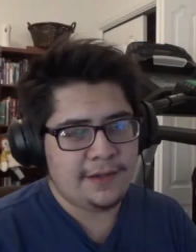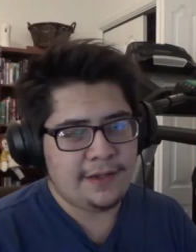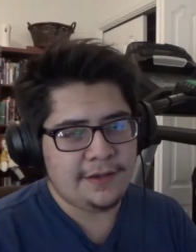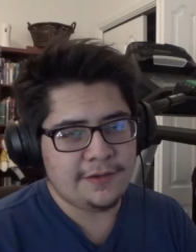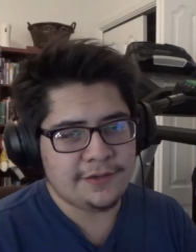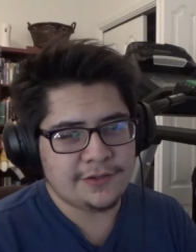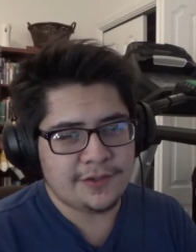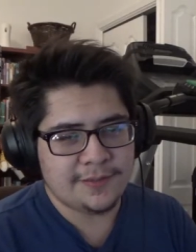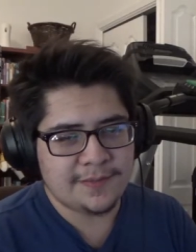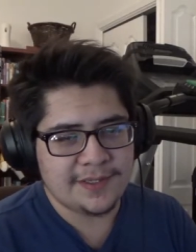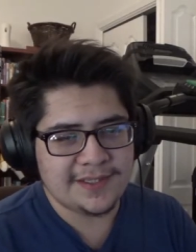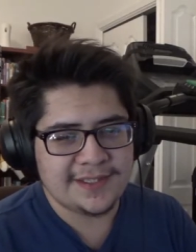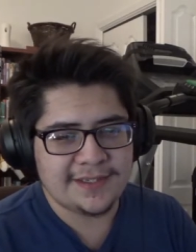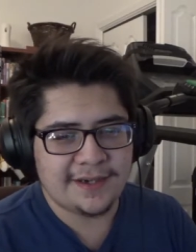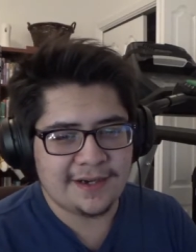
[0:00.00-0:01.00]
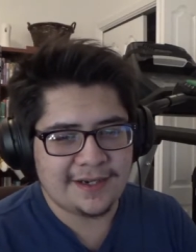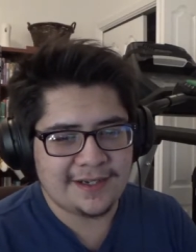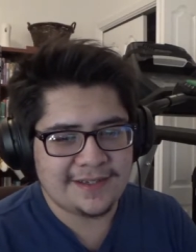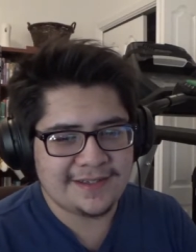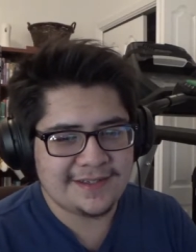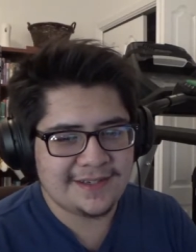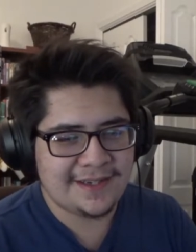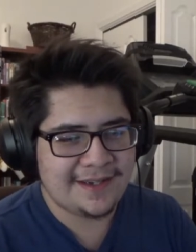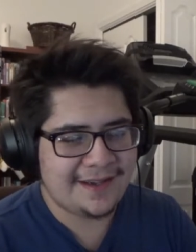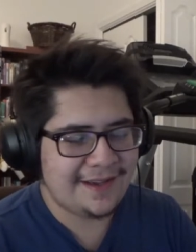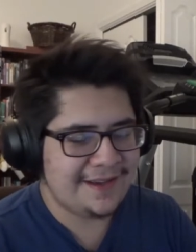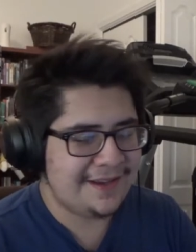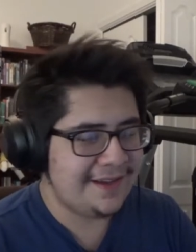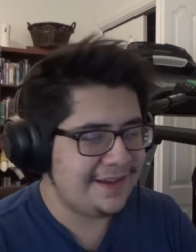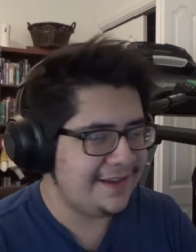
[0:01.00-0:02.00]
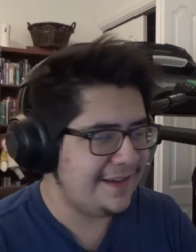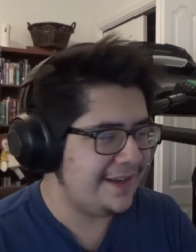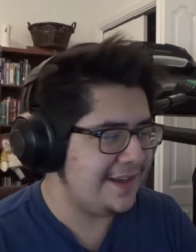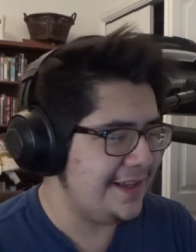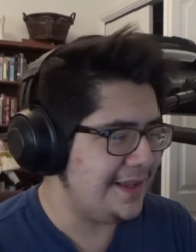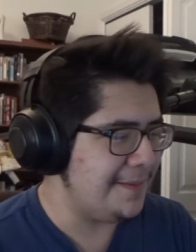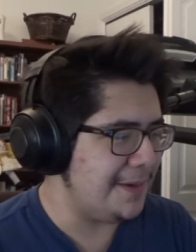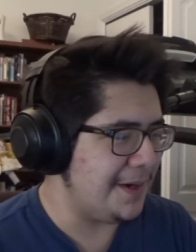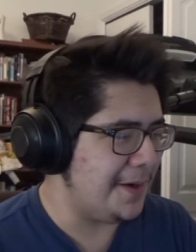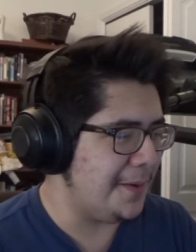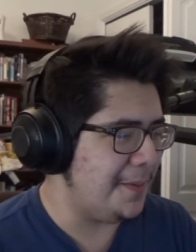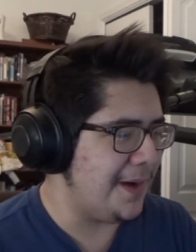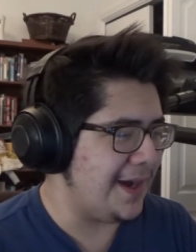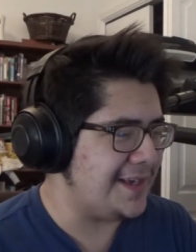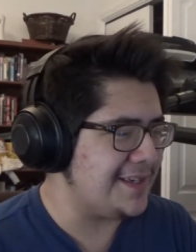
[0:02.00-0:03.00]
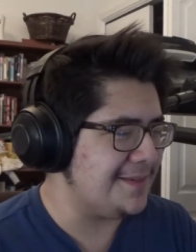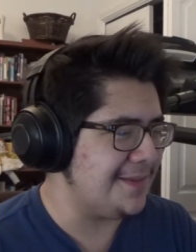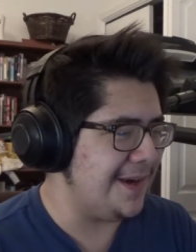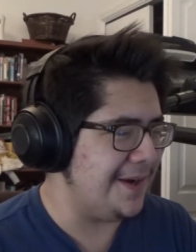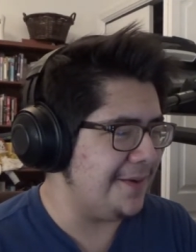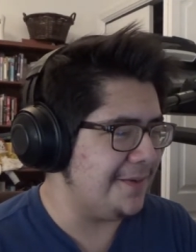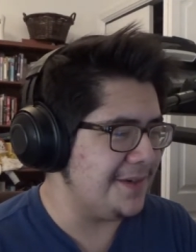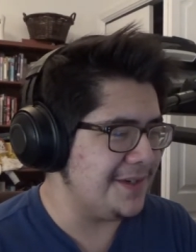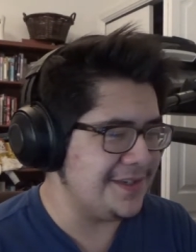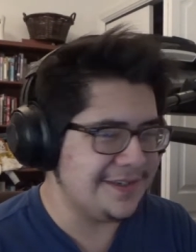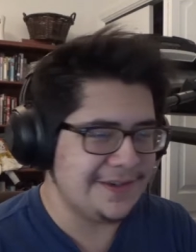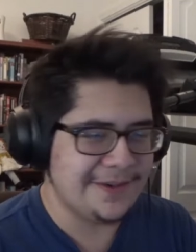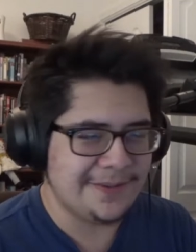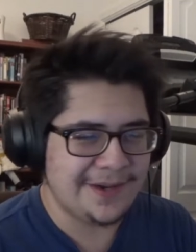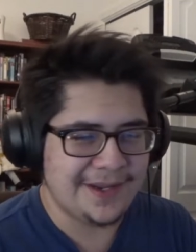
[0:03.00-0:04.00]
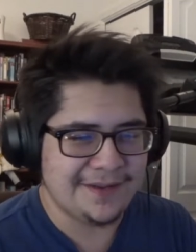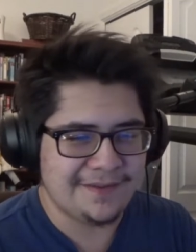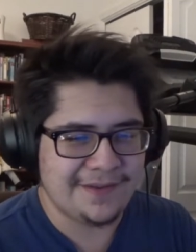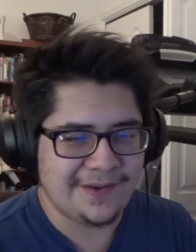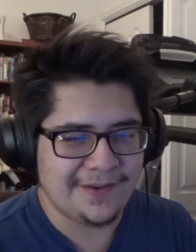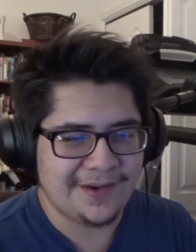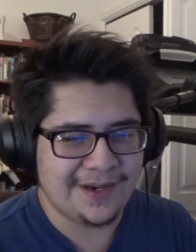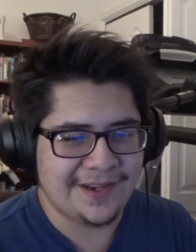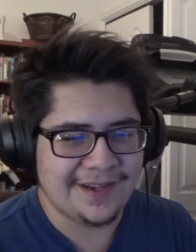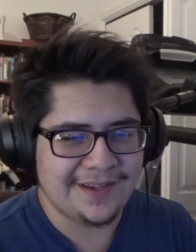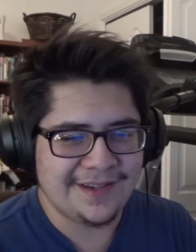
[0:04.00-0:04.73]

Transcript: Your trumpet sucks. Let me go back to my original way of doing it.